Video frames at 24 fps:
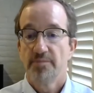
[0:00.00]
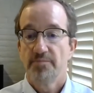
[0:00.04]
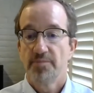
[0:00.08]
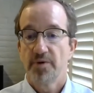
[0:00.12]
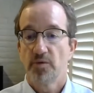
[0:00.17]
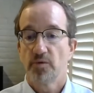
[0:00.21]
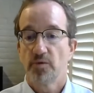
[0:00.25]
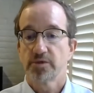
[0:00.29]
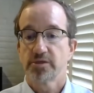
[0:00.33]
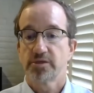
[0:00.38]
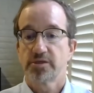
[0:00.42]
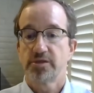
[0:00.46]

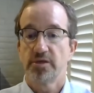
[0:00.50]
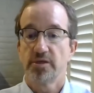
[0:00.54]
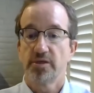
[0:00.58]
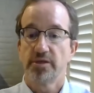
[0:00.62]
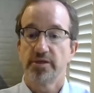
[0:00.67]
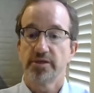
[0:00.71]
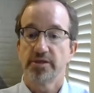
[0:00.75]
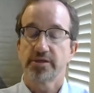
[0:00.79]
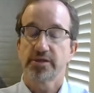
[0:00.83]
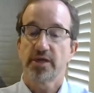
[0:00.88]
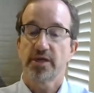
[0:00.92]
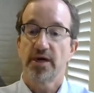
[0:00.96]
but we're still
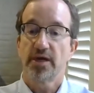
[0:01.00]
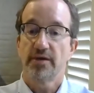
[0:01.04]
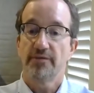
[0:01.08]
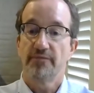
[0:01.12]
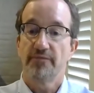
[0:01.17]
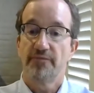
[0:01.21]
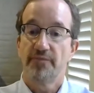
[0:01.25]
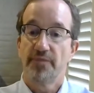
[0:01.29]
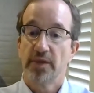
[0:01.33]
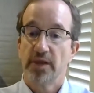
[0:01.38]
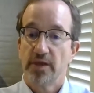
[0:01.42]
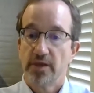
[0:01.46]
in this kind
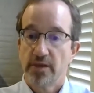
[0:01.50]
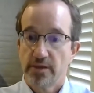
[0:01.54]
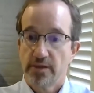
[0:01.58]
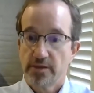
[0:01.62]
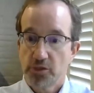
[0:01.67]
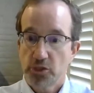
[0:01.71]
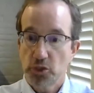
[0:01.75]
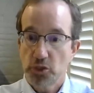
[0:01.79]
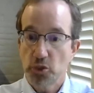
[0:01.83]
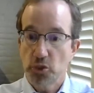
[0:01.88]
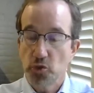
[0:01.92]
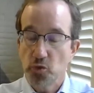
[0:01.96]
of
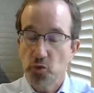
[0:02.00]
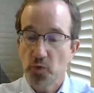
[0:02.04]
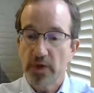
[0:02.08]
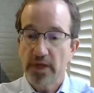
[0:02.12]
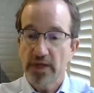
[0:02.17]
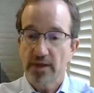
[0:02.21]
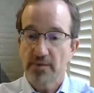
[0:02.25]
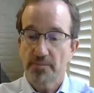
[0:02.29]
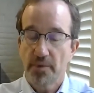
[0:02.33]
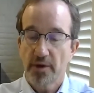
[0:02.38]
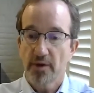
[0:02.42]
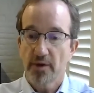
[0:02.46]

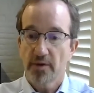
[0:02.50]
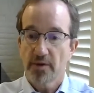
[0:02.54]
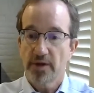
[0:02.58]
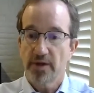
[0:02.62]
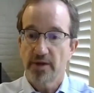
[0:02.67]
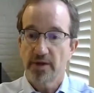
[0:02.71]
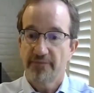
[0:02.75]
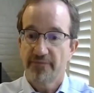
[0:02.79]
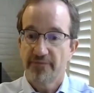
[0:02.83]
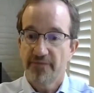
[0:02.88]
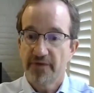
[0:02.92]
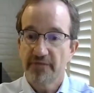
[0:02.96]
2-week
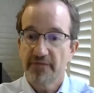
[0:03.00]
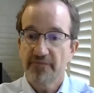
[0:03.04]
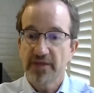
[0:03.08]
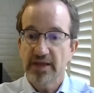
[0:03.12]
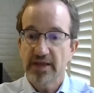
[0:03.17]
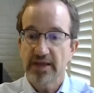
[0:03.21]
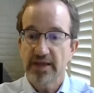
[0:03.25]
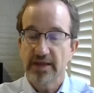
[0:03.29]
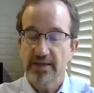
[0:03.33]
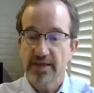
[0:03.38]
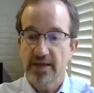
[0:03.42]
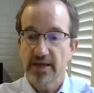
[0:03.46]
period,
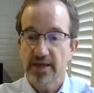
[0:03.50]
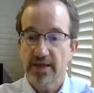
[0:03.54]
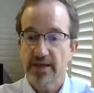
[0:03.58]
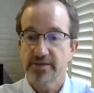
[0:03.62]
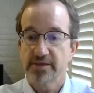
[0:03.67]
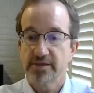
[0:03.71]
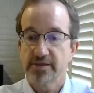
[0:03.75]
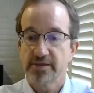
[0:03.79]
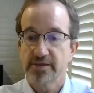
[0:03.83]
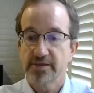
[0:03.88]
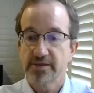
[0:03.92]
15 days.